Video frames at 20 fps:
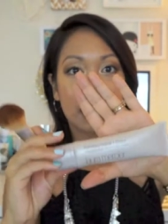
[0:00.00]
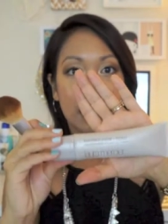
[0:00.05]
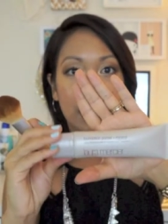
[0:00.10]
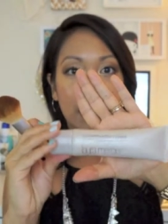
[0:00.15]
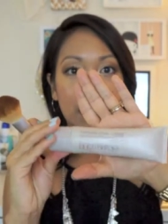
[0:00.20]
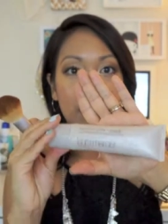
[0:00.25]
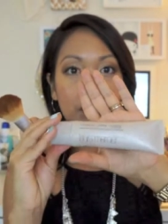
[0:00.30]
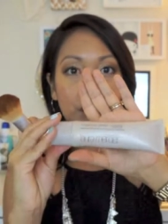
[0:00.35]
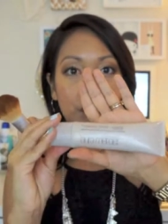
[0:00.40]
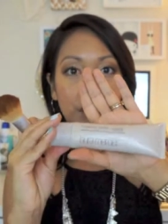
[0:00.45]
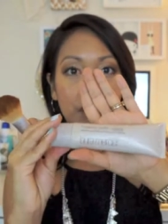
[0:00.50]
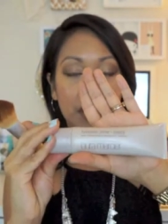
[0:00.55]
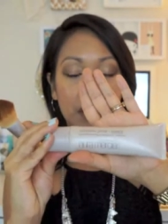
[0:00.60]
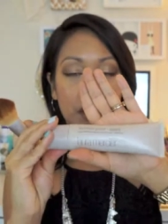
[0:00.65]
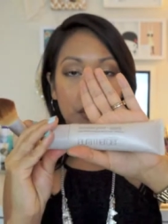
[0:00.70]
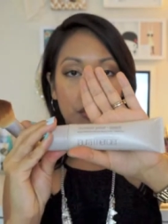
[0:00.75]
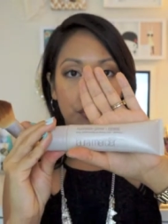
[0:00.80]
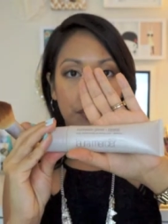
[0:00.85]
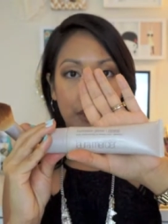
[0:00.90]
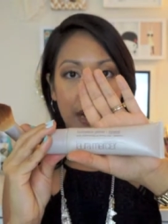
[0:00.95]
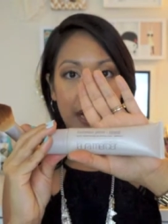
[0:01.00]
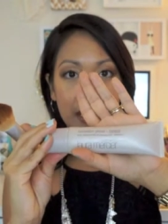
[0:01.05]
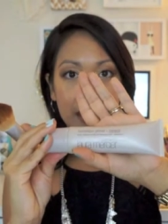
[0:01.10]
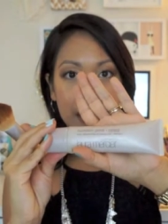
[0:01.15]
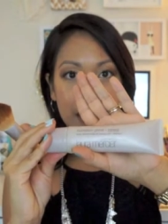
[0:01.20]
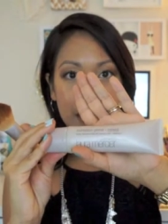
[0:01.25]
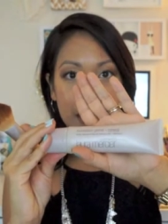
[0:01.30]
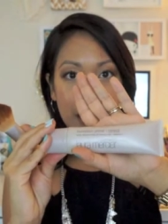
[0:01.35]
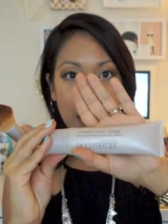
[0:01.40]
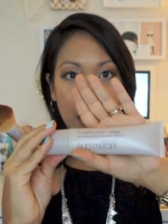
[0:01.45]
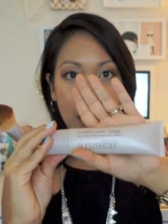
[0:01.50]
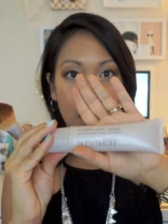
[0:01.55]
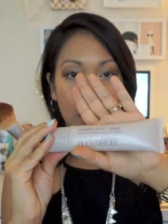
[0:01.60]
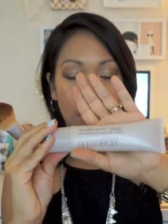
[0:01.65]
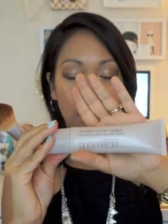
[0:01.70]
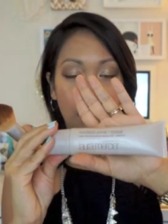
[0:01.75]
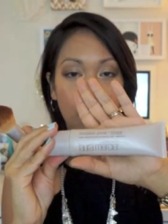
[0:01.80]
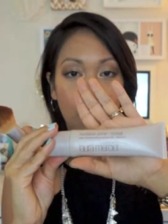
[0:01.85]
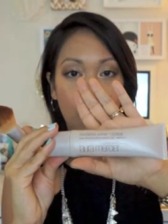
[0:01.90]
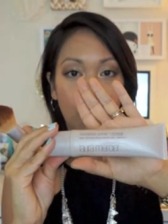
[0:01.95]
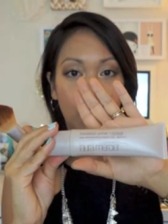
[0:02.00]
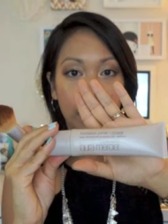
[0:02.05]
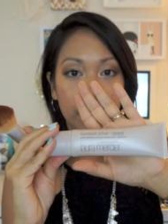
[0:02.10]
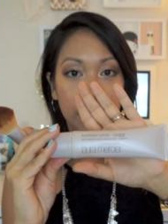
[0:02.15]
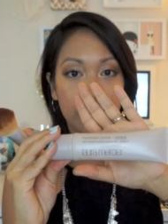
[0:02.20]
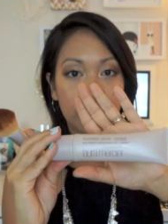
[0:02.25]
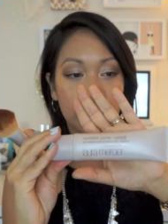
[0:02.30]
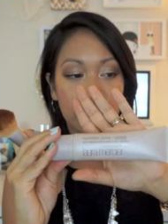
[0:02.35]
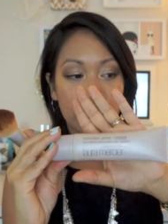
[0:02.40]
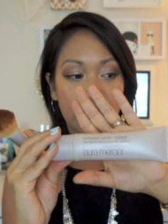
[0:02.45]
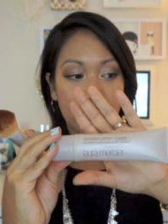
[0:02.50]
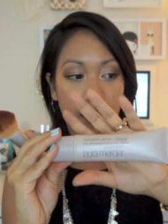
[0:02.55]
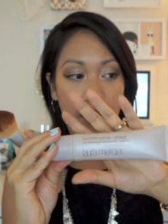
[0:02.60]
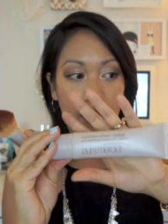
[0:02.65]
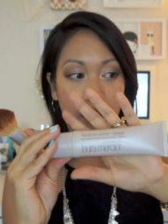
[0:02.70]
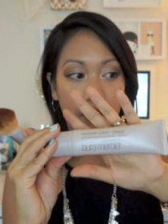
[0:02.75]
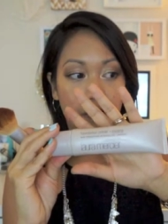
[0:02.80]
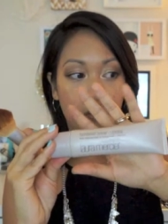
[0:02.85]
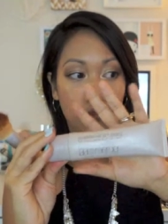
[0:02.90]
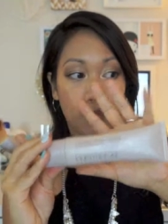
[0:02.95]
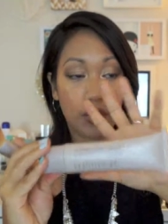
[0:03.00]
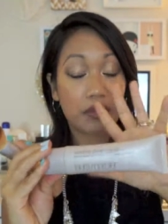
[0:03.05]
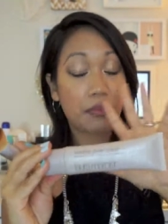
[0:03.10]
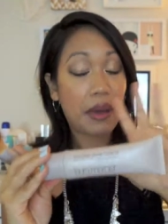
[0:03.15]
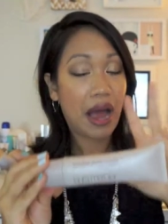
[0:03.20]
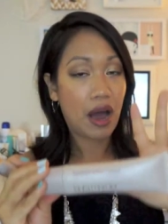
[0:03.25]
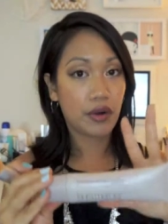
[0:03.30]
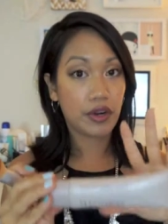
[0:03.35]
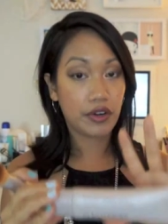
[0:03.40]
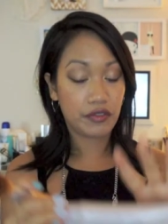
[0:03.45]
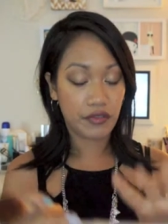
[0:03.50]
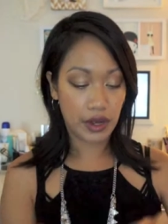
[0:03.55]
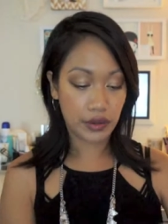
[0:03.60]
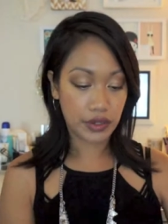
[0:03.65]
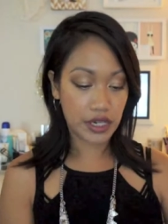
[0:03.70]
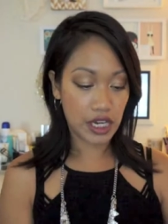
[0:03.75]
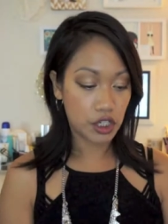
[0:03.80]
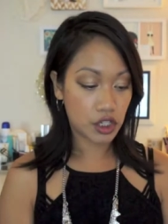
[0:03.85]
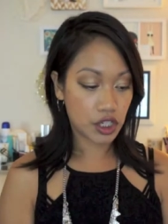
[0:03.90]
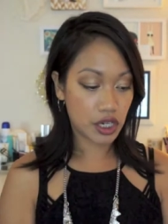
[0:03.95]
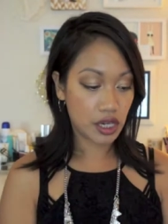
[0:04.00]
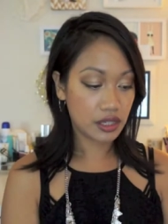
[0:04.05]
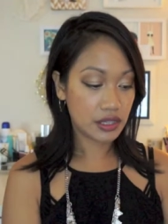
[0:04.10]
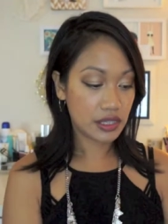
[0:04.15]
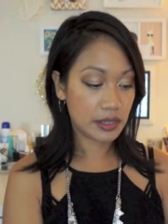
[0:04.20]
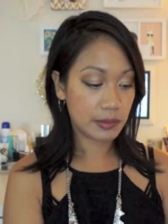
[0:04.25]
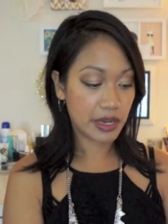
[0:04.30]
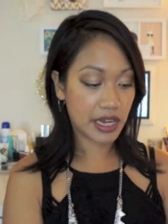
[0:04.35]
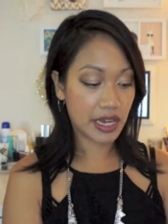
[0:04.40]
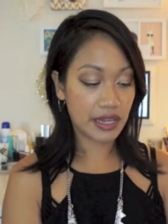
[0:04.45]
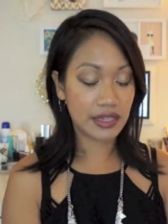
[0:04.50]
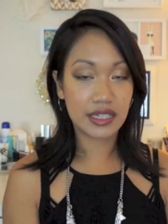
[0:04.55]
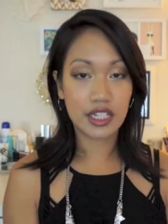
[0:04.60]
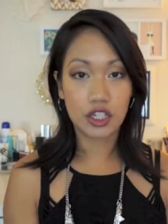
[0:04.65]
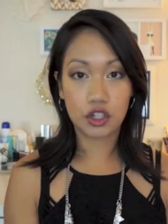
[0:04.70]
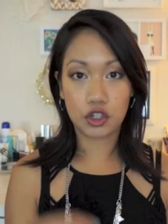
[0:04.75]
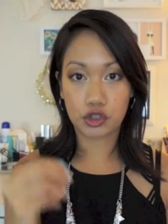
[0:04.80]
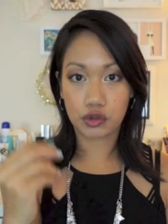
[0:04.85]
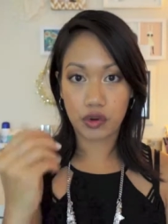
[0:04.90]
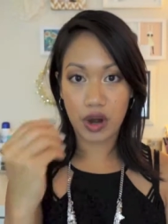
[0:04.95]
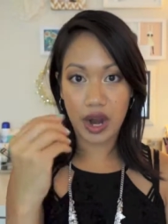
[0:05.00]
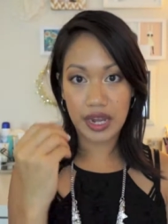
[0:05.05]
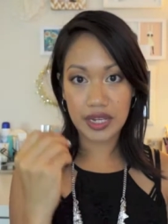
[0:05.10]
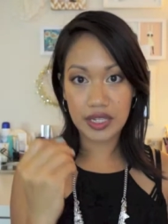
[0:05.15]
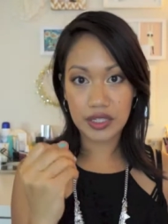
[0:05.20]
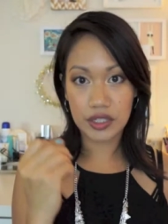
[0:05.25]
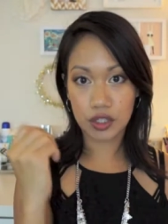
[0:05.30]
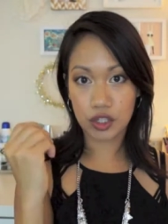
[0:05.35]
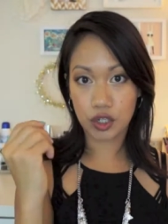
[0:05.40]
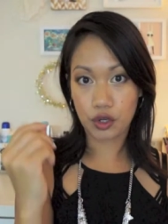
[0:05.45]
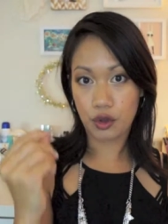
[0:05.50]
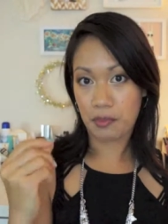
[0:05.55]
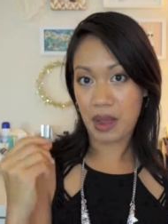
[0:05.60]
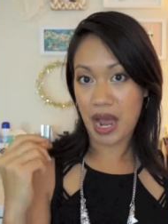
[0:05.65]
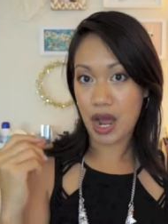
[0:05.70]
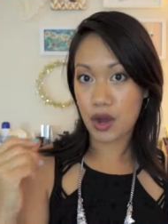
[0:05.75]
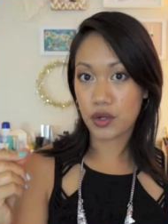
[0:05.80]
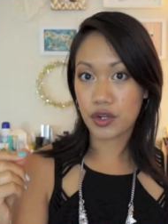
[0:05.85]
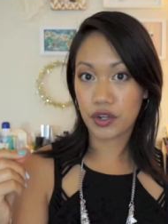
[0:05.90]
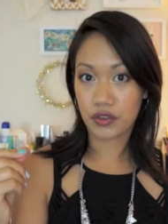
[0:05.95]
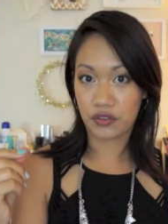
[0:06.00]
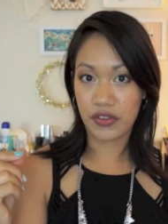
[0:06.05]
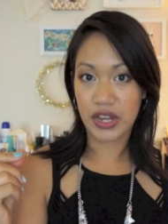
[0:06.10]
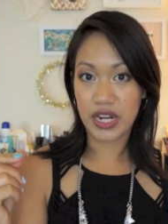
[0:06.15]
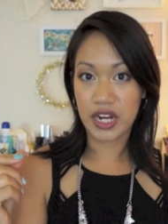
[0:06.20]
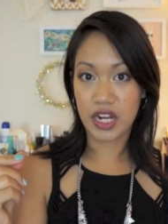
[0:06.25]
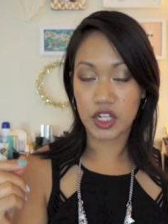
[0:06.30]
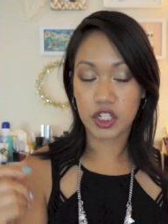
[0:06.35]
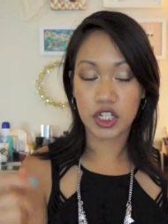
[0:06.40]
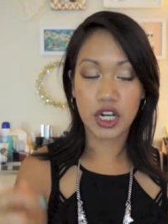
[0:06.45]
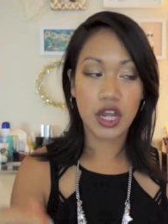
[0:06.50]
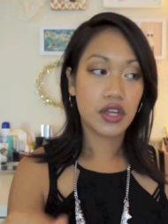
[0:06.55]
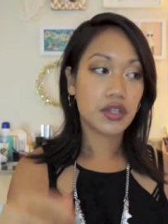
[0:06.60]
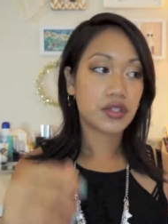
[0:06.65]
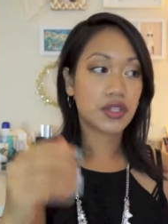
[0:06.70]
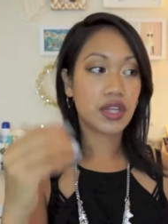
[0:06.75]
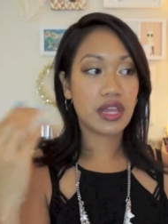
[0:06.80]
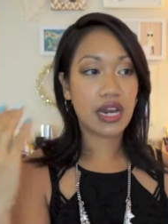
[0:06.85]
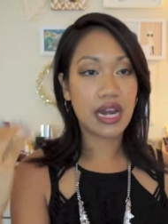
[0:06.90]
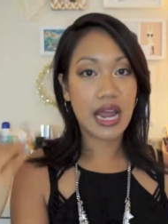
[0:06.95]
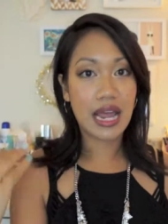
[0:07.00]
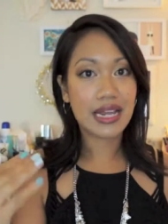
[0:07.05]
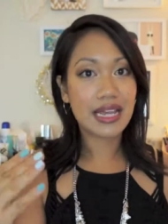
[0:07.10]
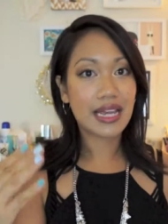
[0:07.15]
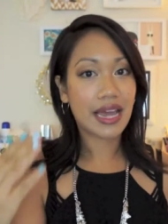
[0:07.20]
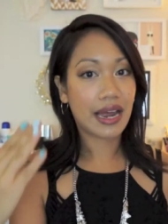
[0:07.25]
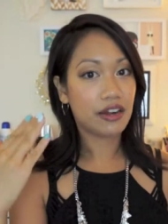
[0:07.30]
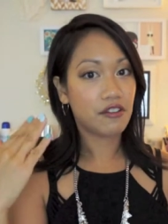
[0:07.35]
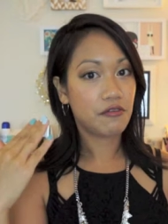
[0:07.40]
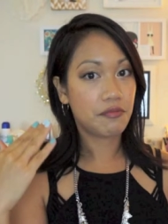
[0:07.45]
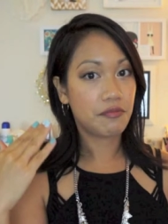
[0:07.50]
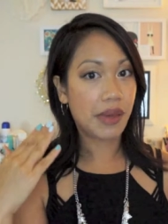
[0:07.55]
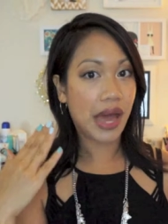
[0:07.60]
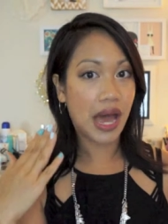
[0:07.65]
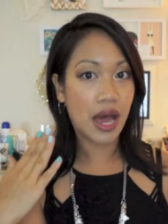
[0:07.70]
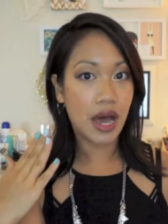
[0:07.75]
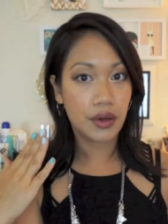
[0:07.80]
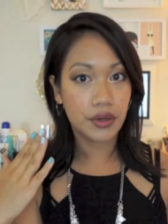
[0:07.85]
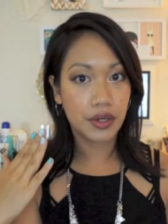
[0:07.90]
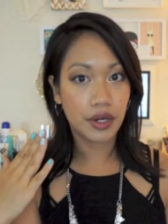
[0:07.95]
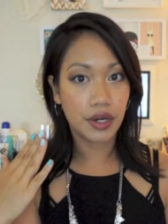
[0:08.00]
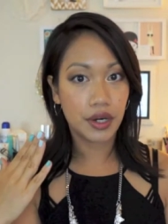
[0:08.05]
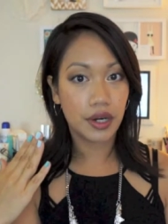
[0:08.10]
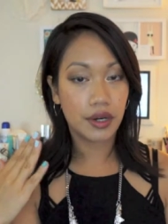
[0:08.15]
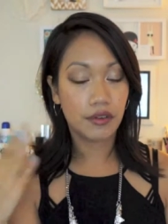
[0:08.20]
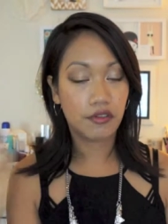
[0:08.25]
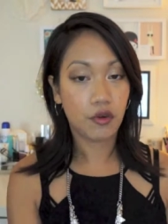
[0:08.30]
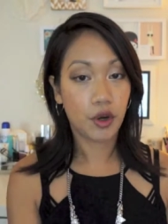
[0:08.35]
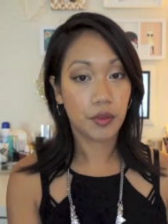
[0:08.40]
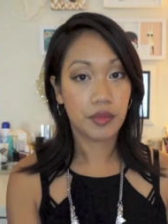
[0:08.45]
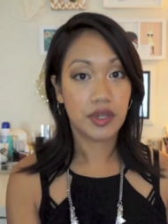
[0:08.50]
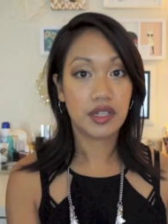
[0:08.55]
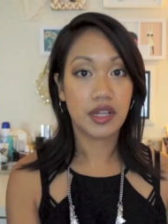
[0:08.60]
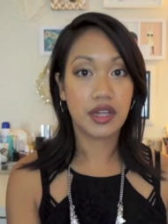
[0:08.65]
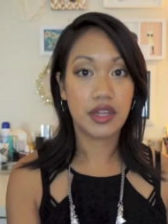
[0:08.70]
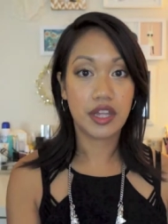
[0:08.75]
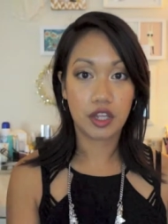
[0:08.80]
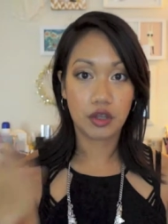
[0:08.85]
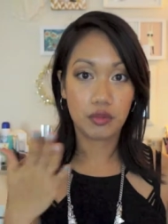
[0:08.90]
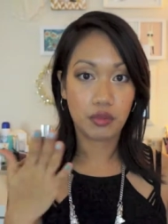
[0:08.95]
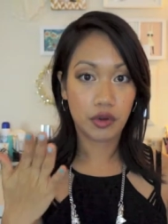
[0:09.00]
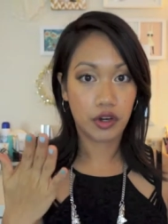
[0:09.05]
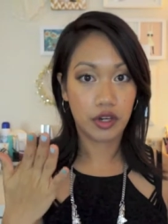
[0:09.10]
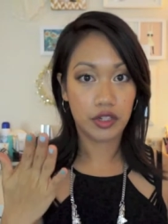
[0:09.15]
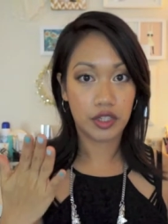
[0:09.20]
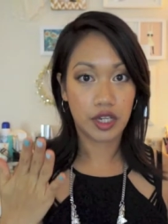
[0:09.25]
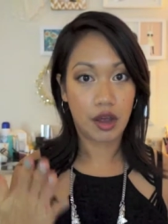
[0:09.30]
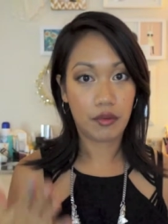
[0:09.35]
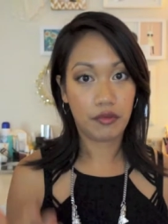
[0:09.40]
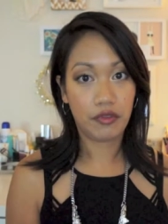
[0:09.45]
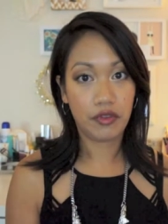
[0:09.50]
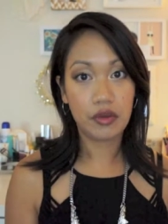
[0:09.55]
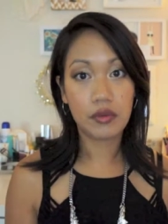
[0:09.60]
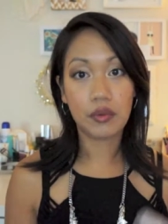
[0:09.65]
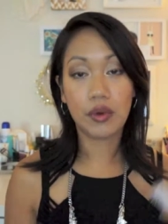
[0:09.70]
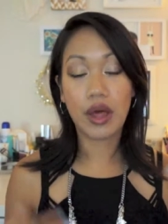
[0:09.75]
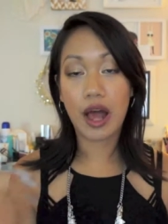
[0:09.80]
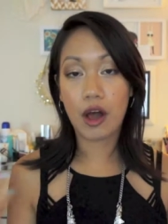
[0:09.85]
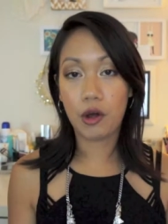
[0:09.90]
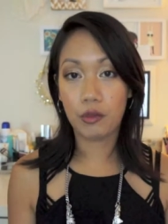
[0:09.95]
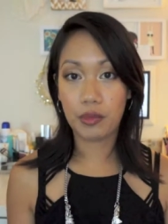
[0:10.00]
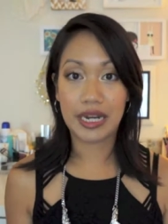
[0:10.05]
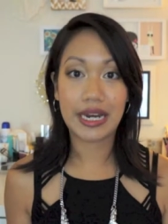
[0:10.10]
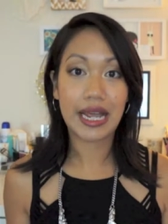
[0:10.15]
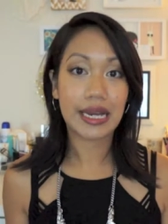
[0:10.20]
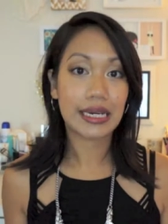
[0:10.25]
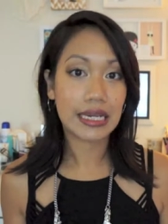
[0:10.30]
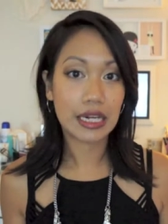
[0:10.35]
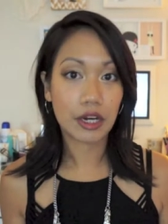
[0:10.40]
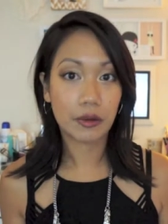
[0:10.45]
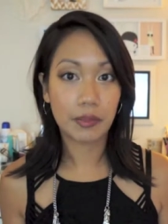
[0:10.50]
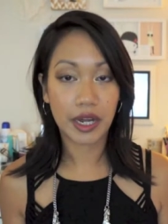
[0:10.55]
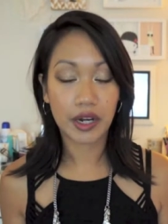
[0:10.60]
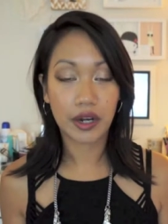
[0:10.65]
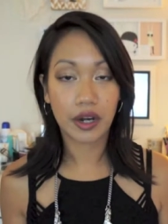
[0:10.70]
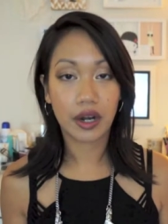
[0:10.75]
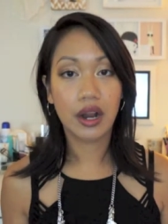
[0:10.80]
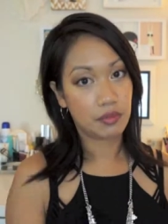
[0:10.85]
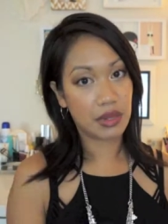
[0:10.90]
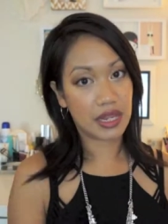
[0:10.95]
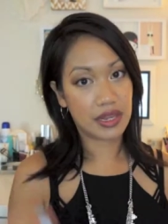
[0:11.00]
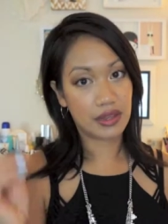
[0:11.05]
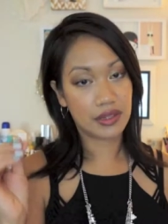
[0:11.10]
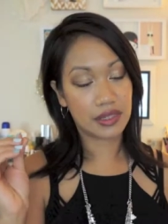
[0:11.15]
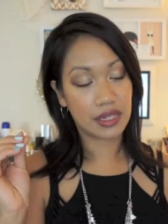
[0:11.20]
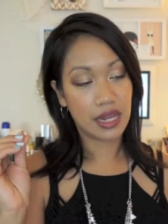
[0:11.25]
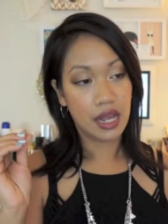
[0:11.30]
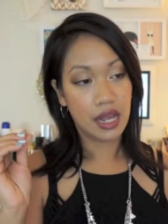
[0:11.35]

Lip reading: is really great for using with powder foundations because it dries to a powder finish, so then any kind of powder formula that you put on top of it will help it adhere better because